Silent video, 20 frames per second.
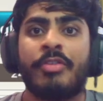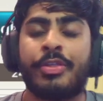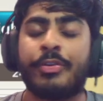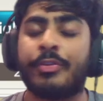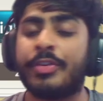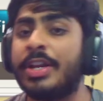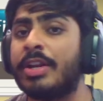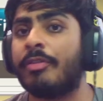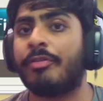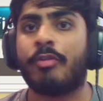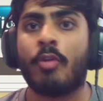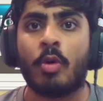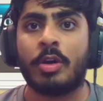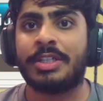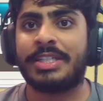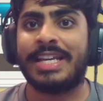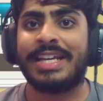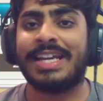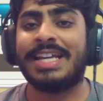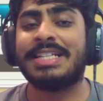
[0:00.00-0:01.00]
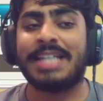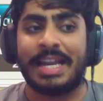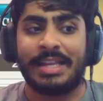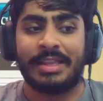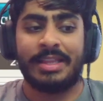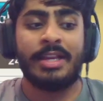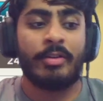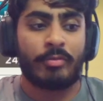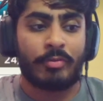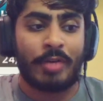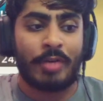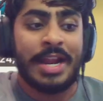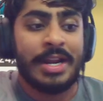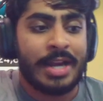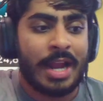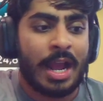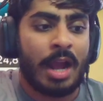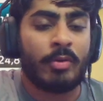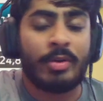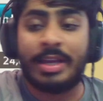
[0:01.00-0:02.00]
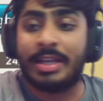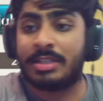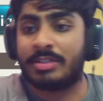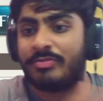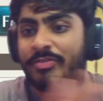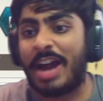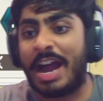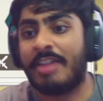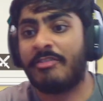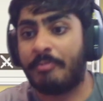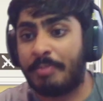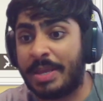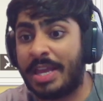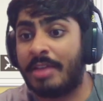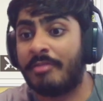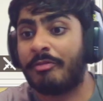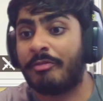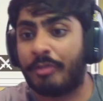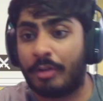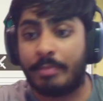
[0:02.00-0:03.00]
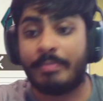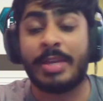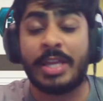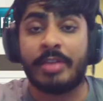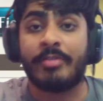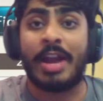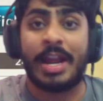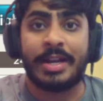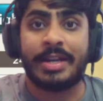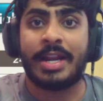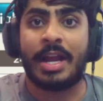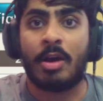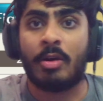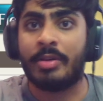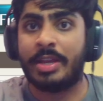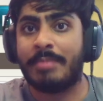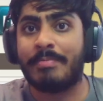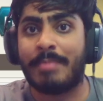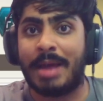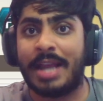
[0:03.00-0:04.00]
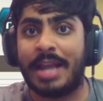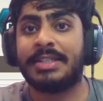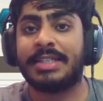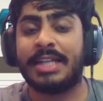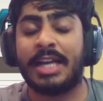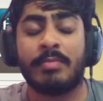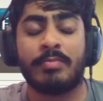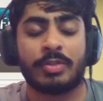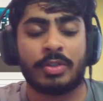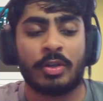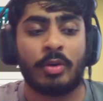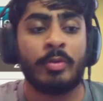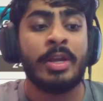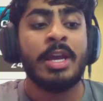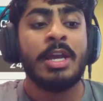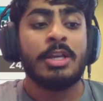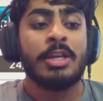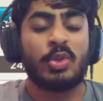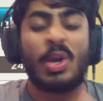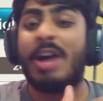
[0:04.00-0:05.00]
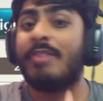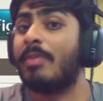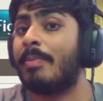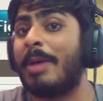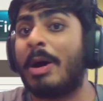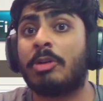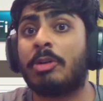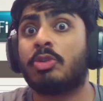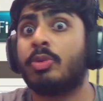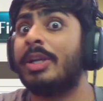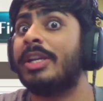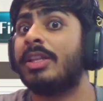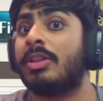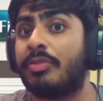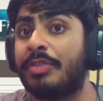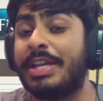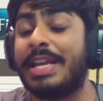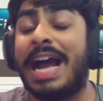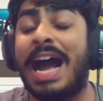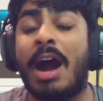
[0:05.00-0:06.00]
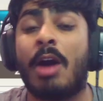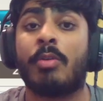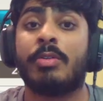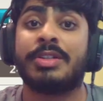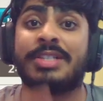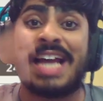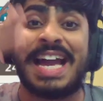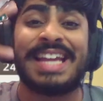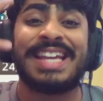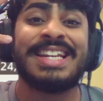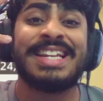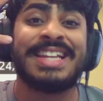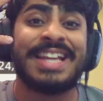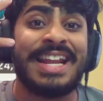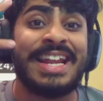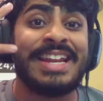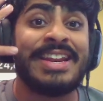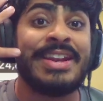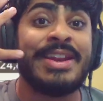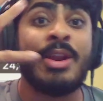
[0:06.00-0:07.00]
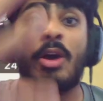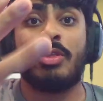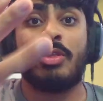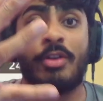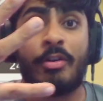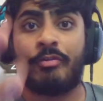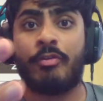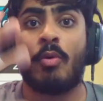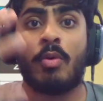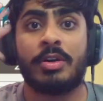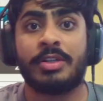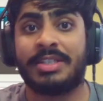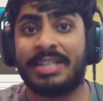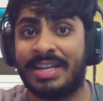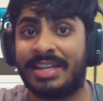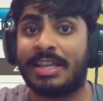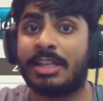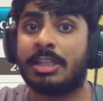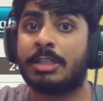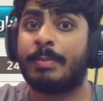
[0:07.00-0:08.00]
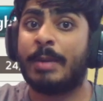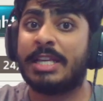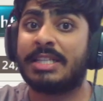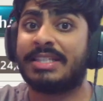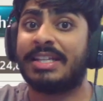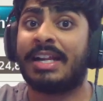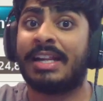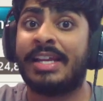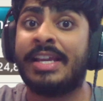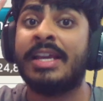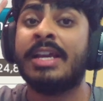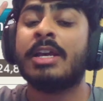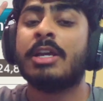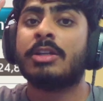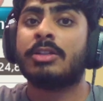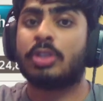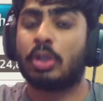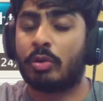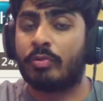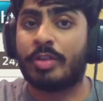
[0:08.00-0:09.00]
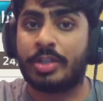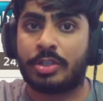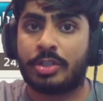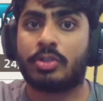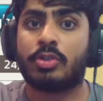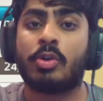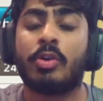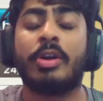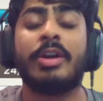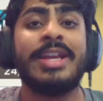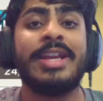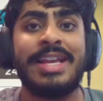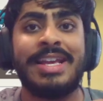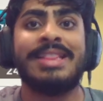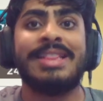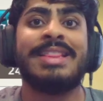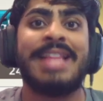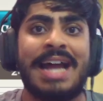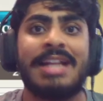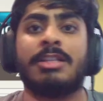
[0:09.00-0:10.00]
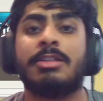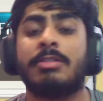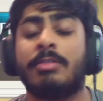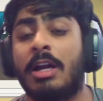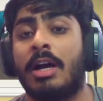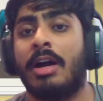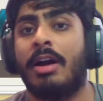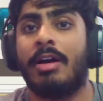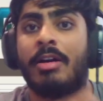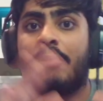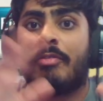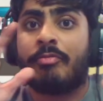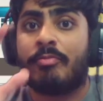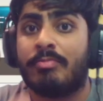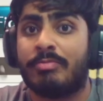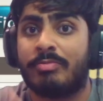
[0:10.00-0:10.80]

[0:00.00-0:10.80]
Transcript: three to four tickets. I think right now it's 5 p.m. for me right now in my time zone. So I have about 23 hours. I can get another four tickets basically to restore in that uh,